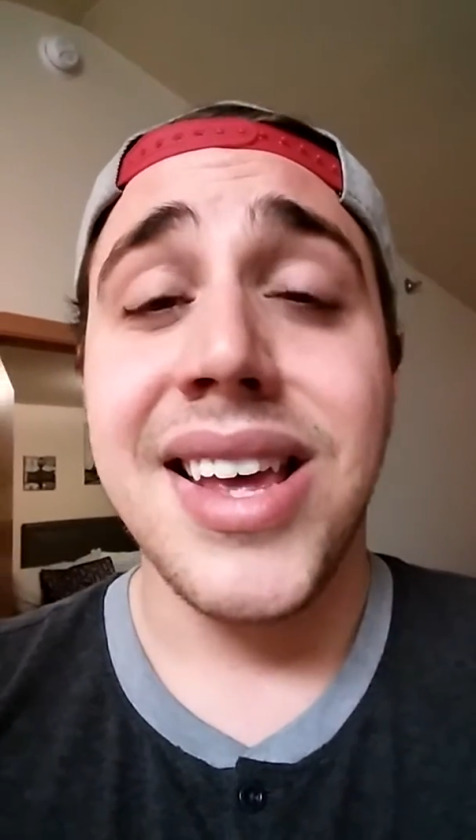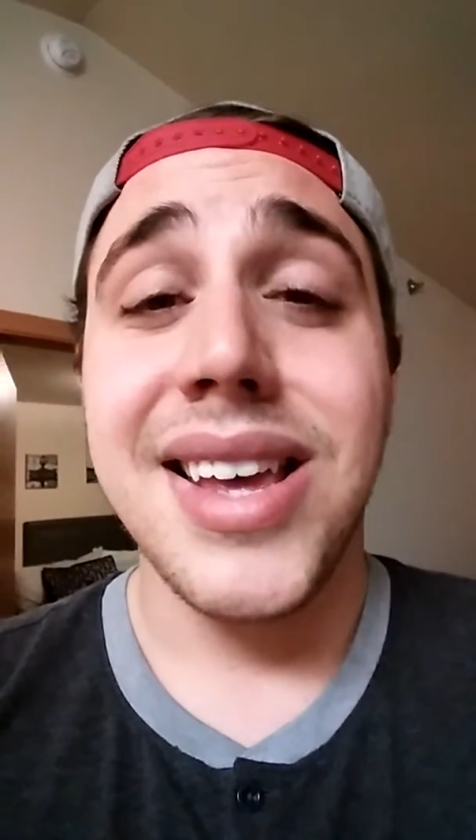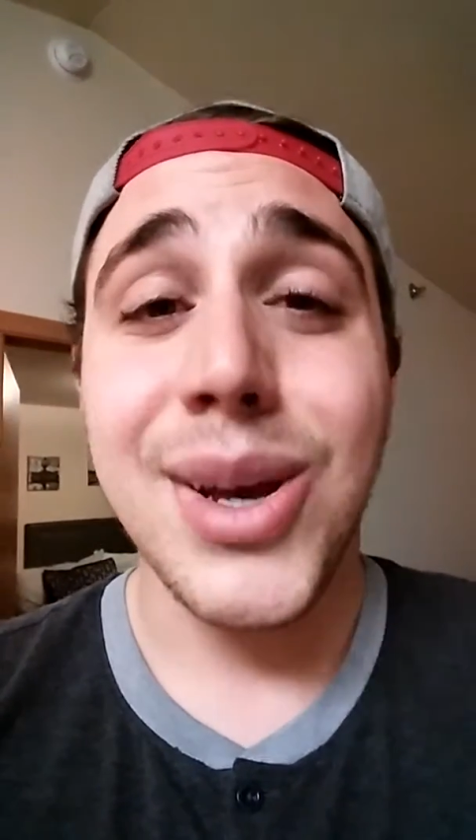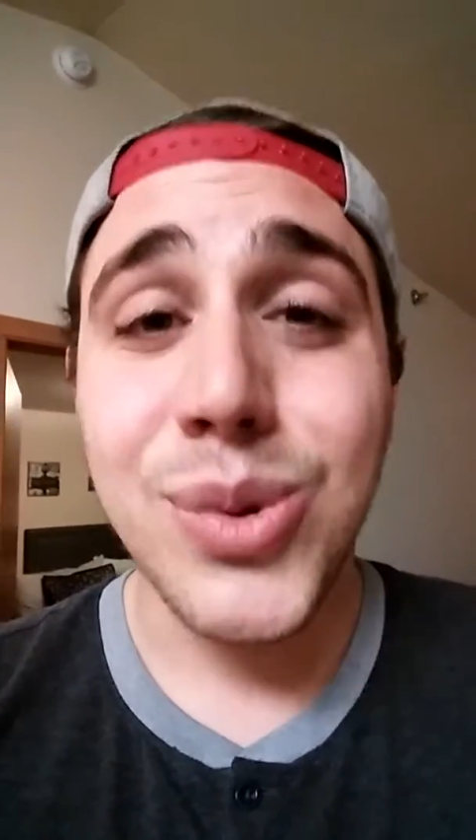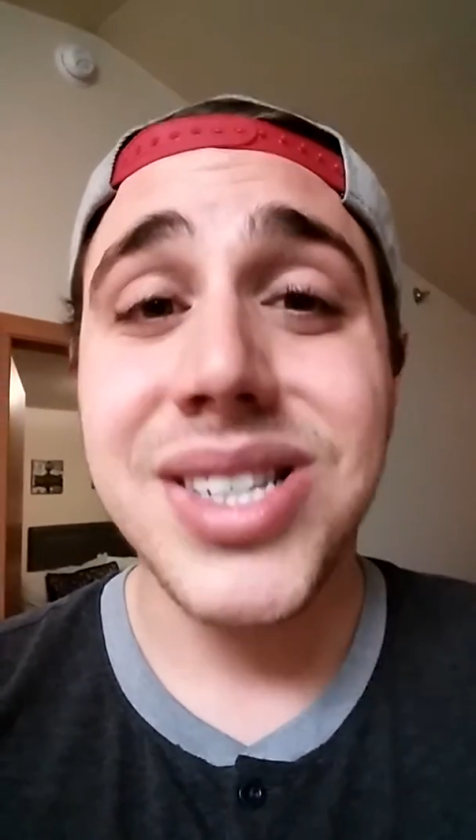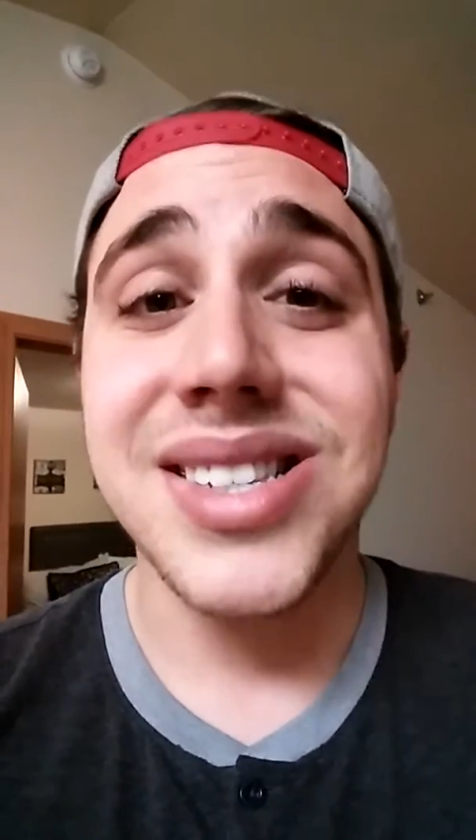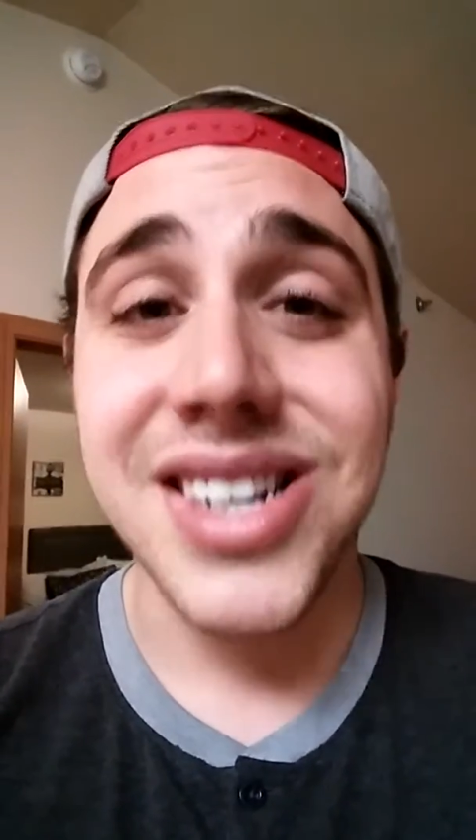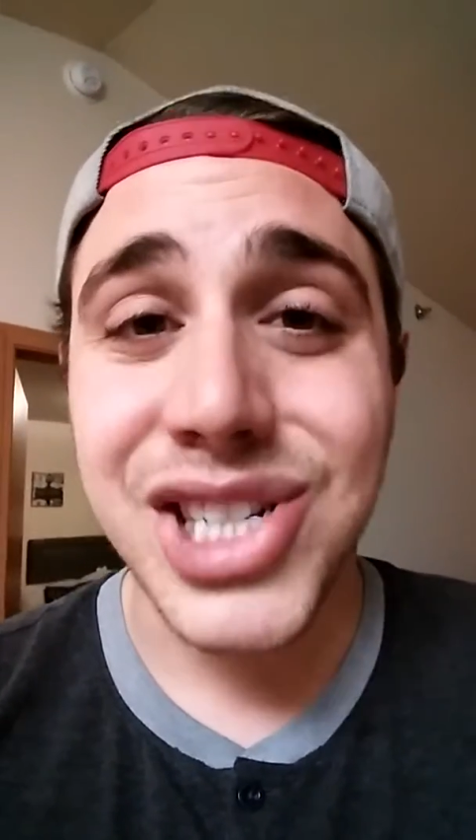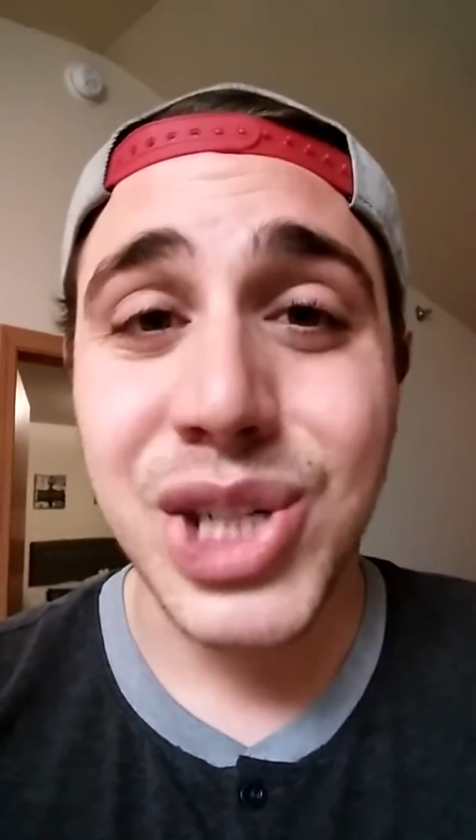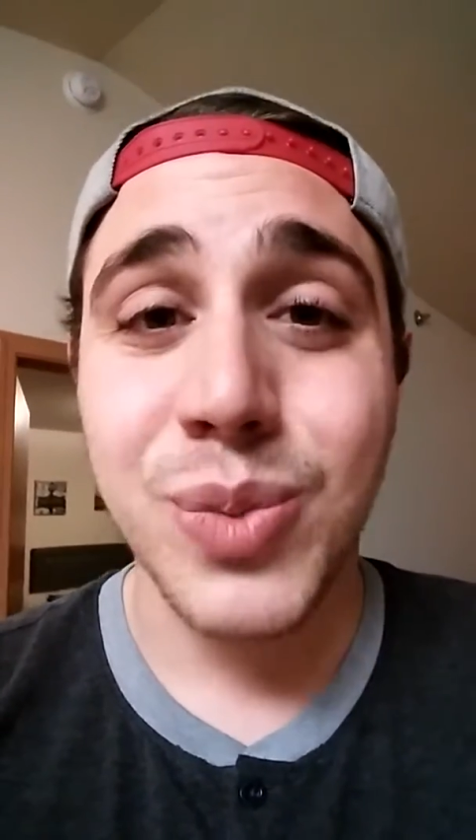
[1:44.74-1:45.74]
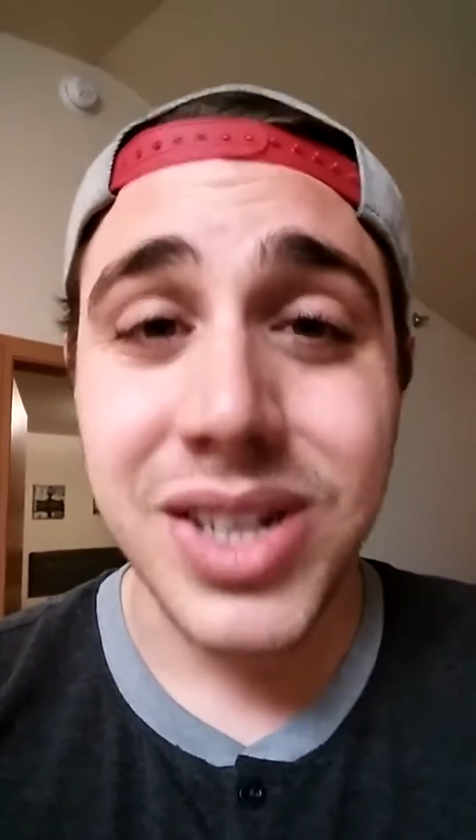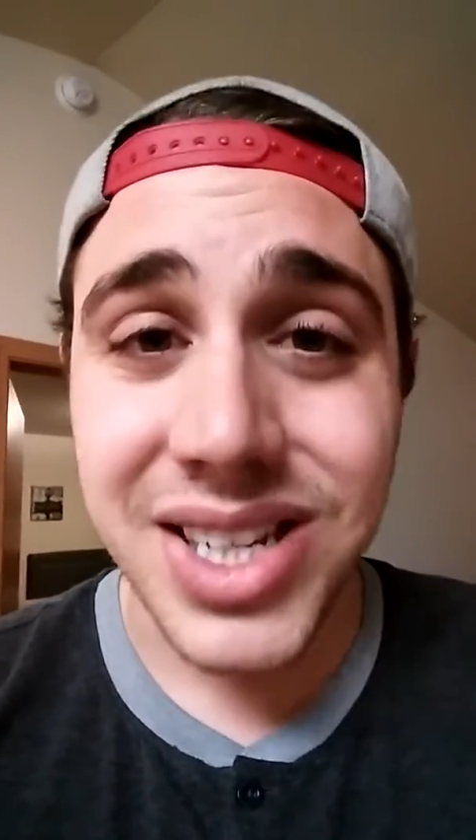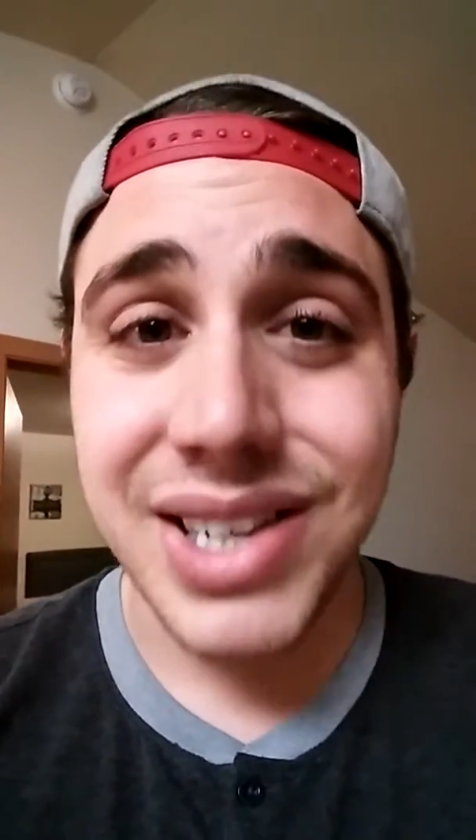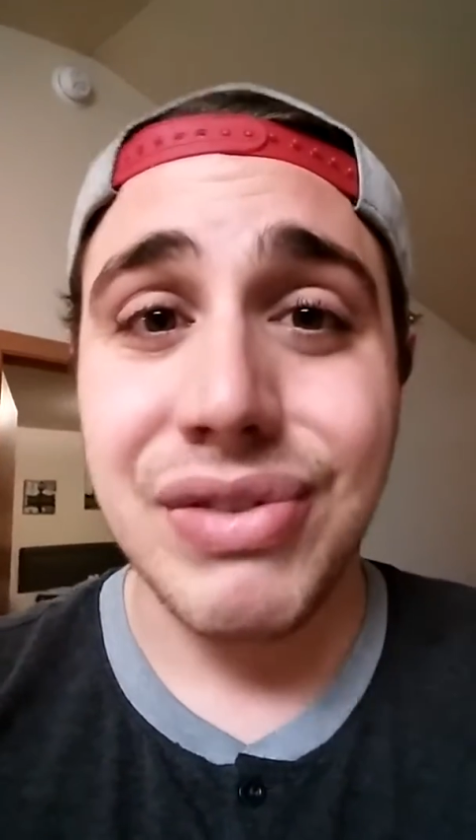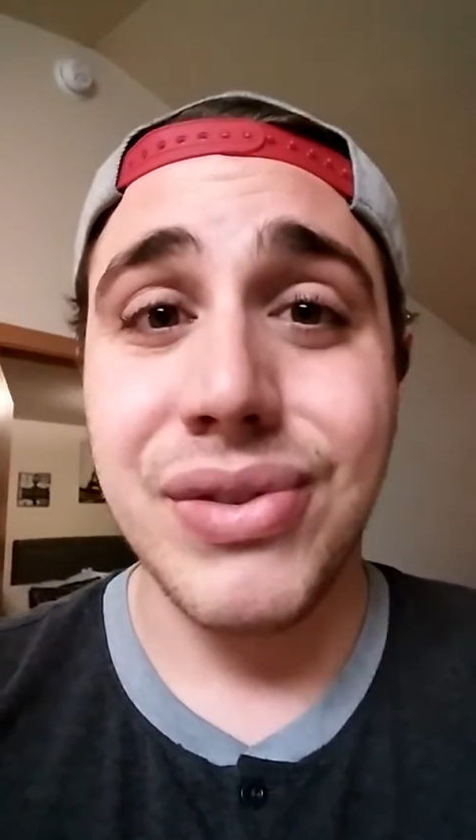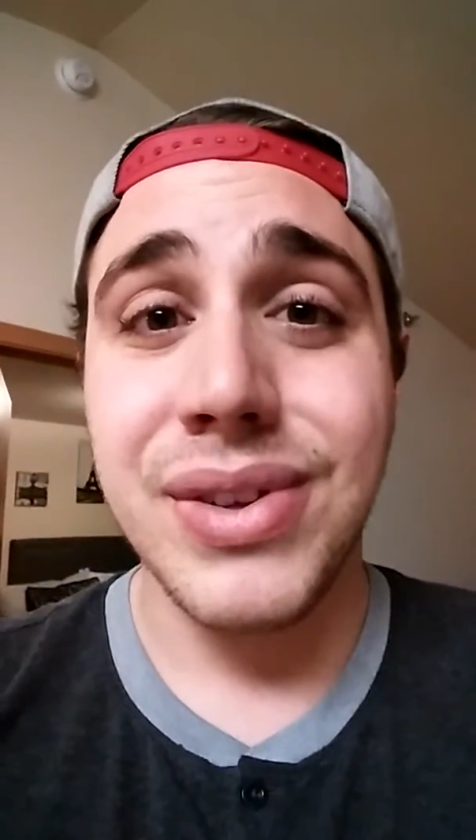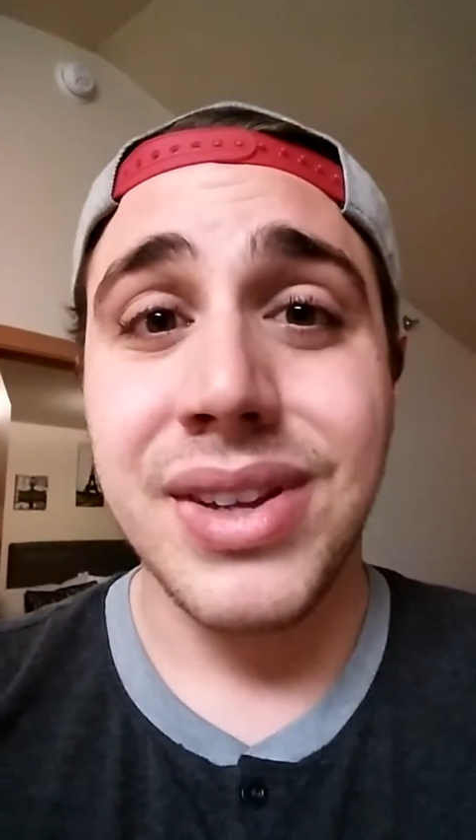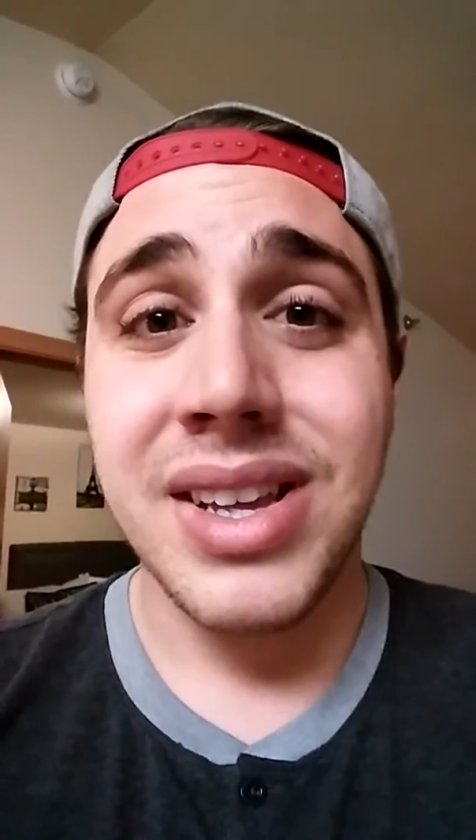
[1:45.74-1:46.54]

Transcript: it was such a relief.